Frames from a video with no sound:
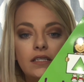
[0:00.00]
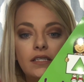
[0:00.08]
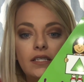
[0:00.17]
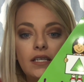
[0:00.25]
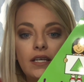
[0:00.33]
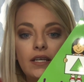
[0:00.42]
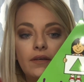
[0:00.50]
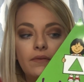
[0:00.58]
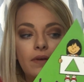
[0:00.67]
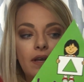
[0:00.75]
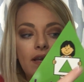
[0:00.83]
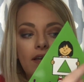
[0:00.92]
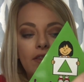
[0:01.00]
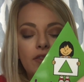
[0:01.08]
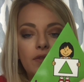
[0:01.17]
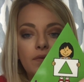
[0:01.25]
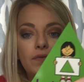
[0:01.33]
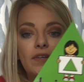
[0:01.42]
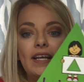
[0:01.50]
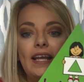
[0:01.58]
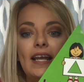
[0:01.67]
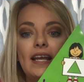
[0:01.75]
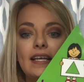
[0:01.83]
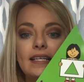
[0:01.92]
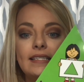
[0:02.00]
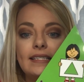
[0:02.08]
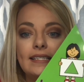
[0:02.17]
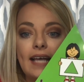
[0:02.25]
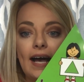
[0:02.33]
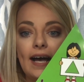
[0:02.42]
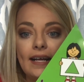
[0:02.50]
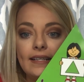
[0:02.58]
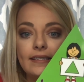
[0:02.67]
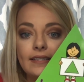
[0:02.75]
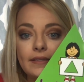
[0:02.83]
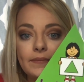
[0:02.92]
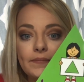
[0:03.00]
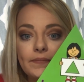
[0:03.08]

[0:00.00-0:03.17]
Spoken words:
2, 3 sides.